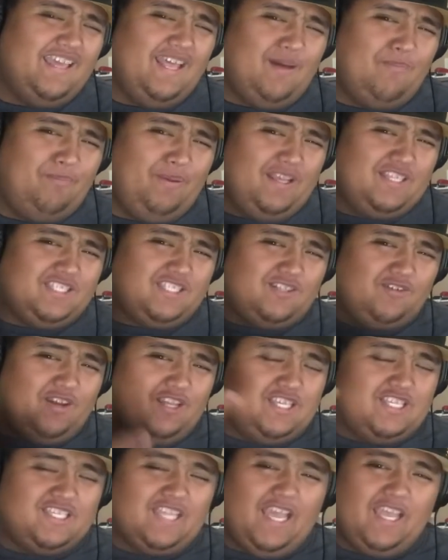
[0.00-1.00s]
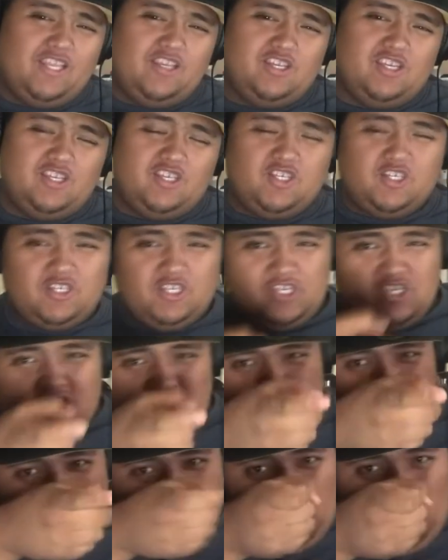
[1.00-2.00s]
Get a pistol and just
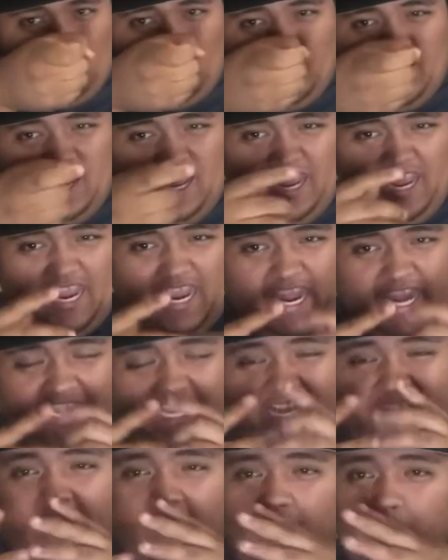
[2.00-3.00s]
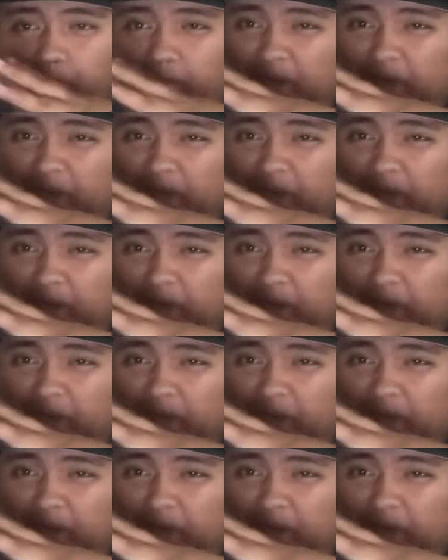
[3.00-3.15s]
shoot, and then they